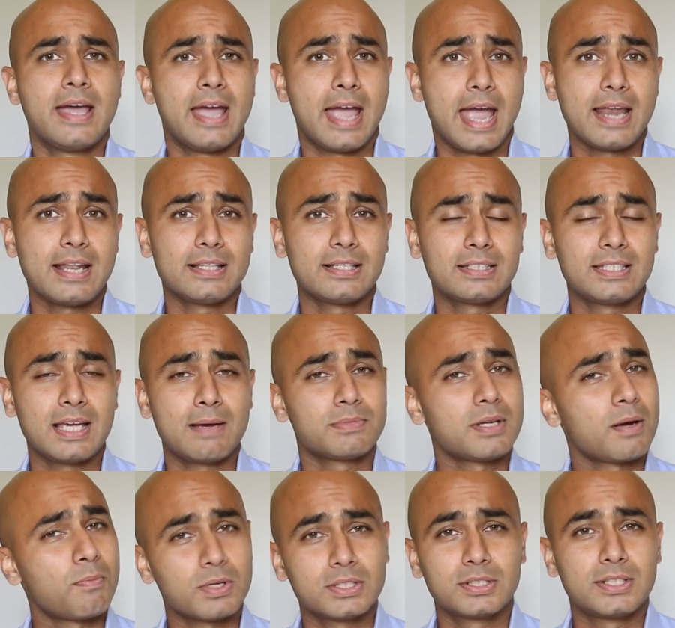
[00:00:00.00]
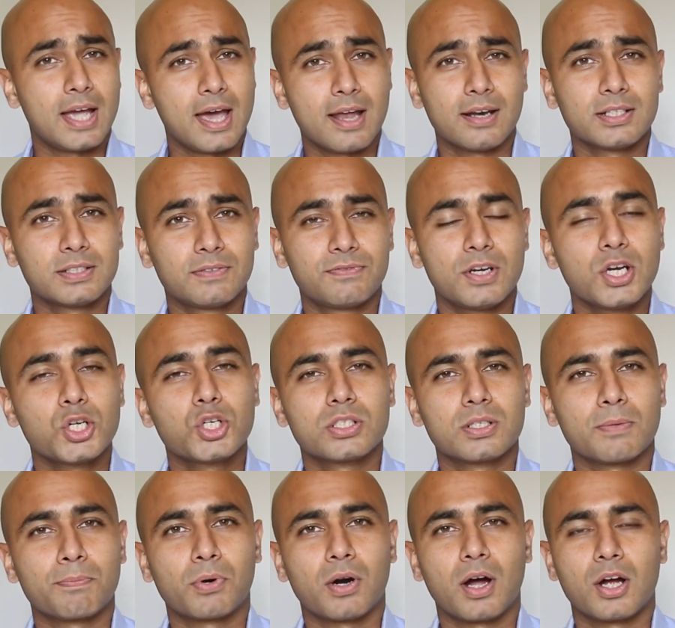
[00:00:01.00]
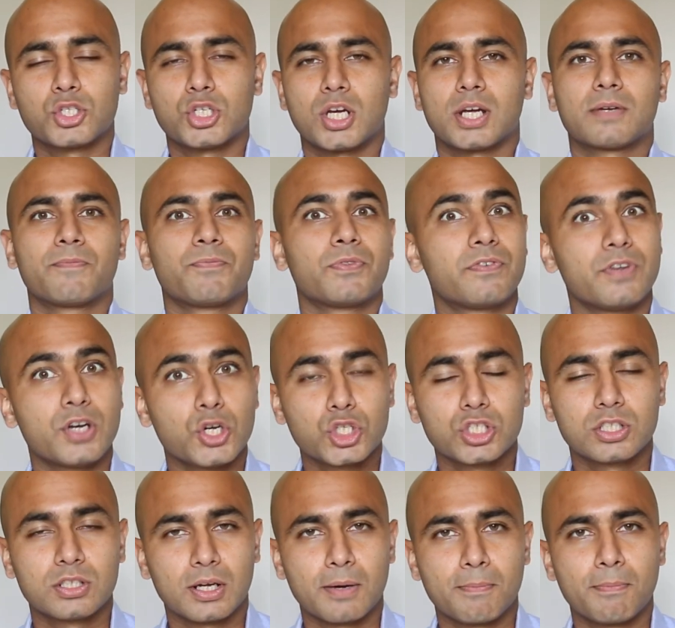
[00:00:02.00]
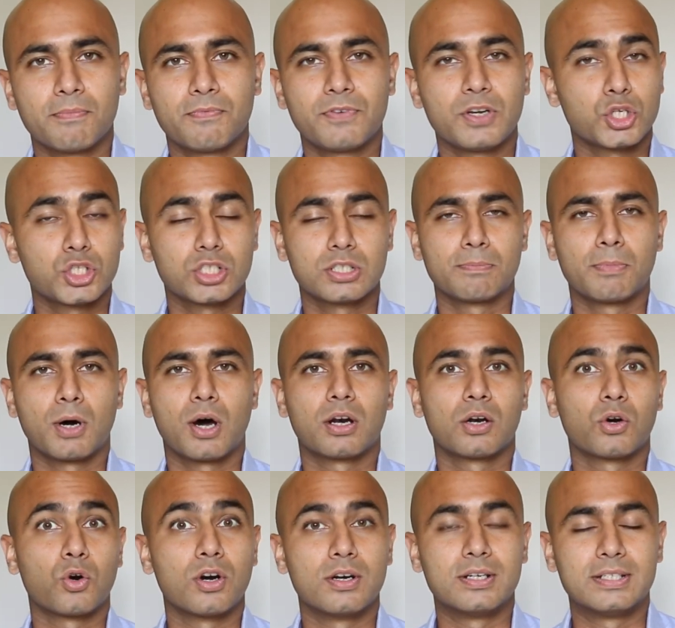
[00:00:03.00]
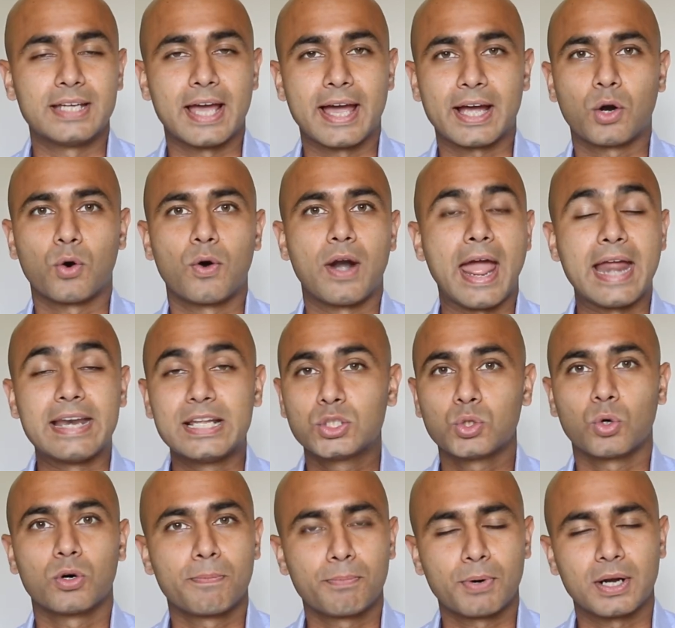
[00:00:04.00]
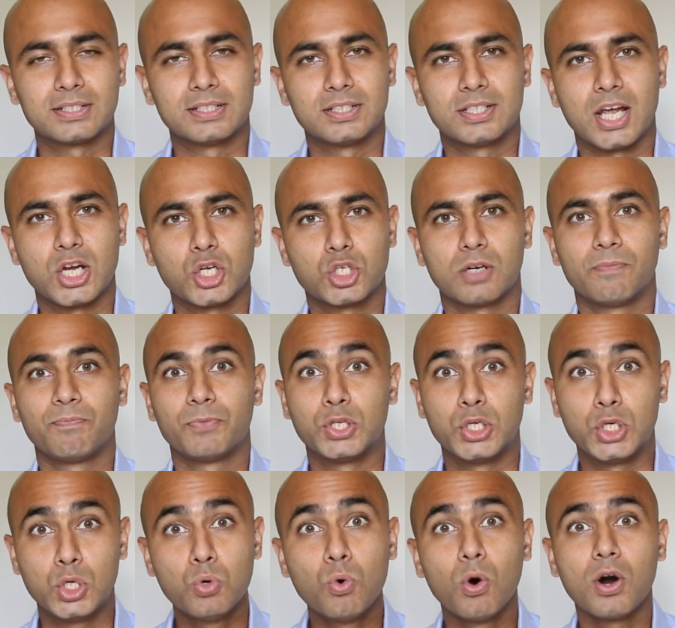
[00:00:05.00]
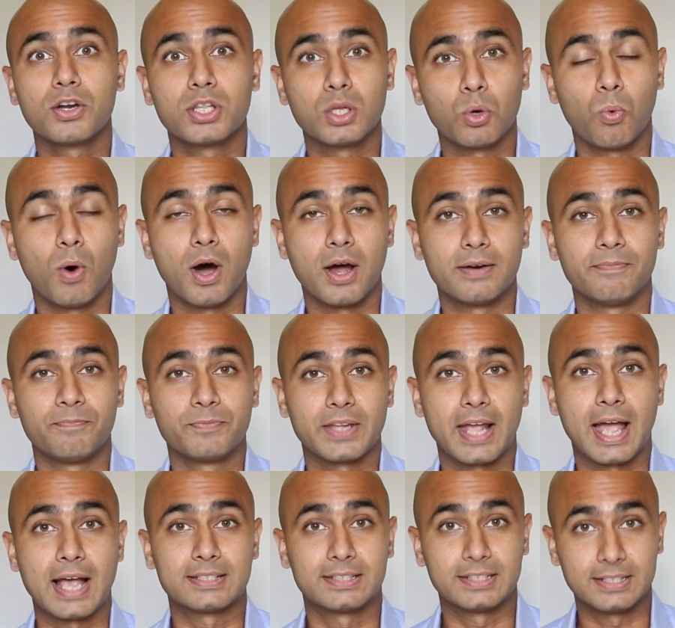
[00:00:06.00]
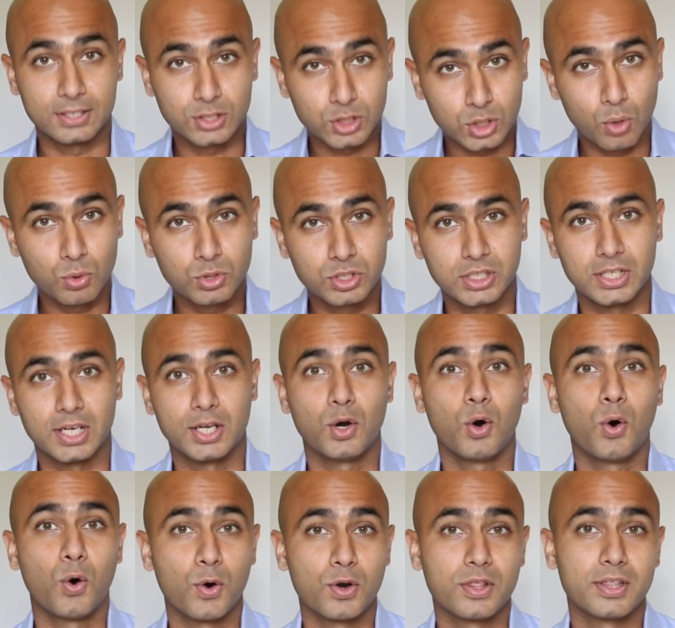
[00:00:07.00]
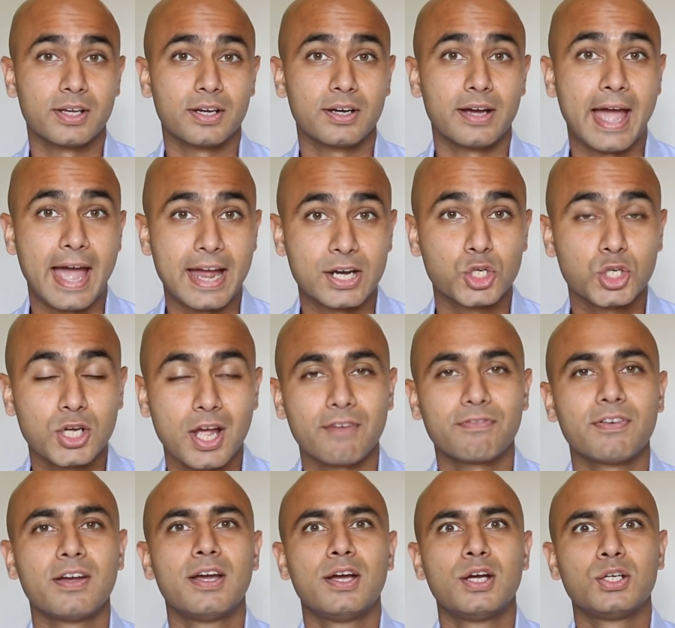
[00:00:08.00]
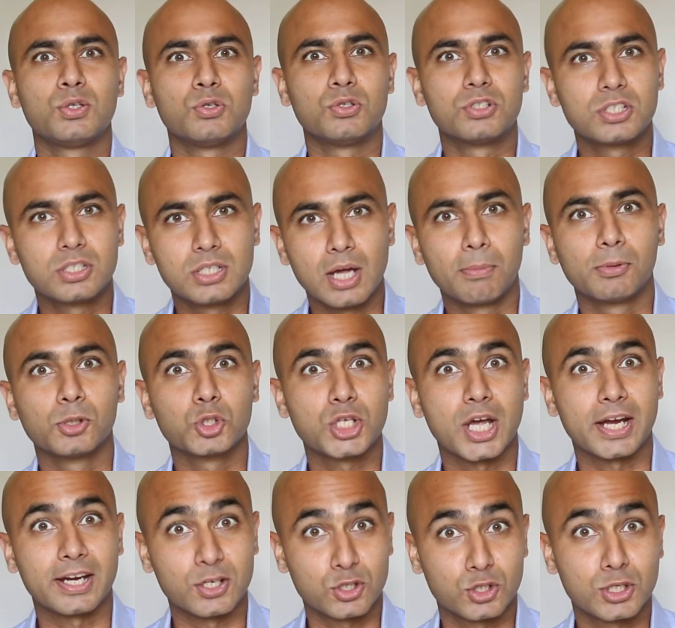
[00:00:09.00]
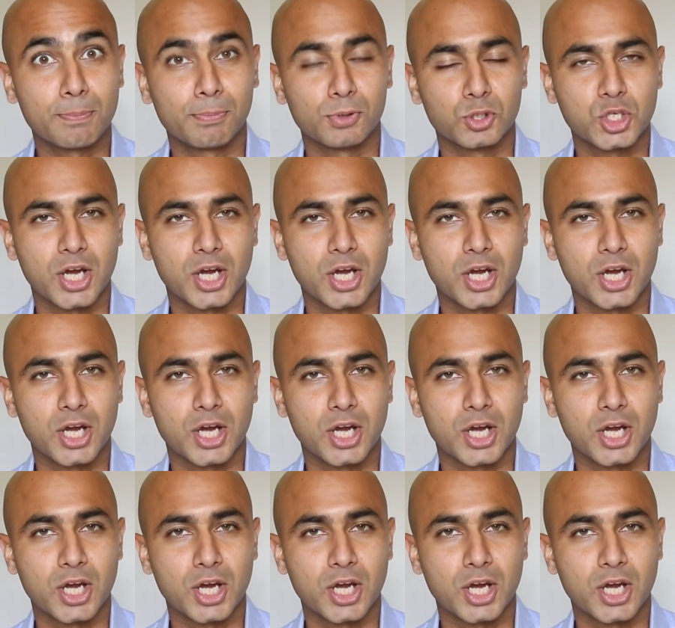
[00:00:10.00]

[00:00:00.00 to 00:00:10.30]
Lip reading: And at the same time, once the analyst finishes a project, finishes a model or a deck or any sort of presentation, you are the one, as the associate or the head chef, to double check and triple